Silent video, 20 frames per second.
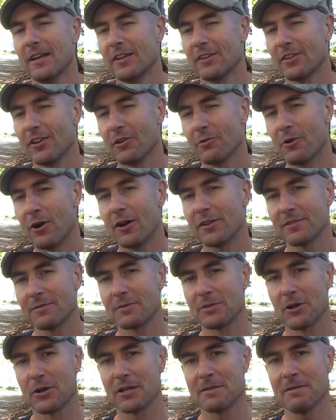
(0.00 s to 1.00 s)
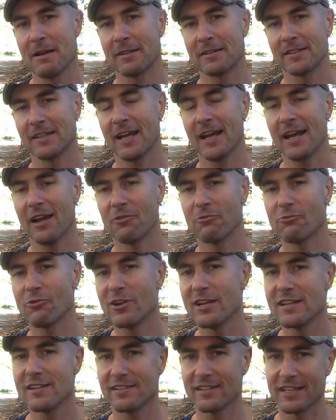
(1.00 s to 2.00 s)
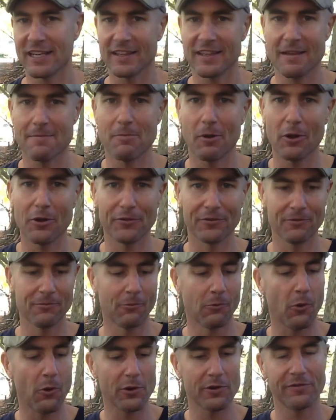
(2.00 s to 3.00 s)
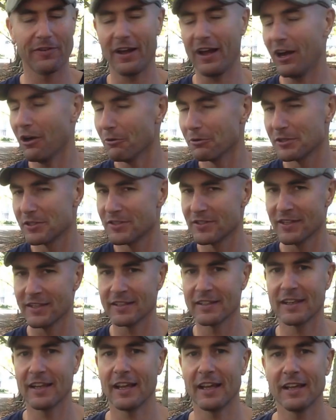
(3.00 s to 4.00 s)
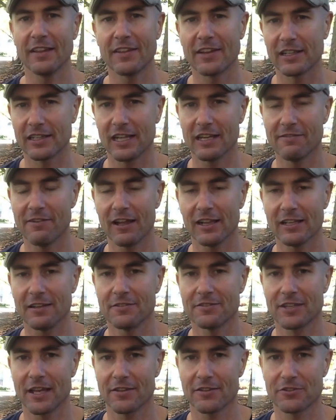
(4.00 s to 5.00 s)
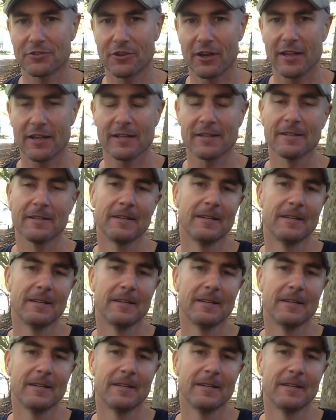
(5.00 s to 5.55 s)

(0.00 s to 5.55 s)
So the wines I'm talking about today are Riesling, and they're both from Watervale, which is in the Clare Valley of South Australia.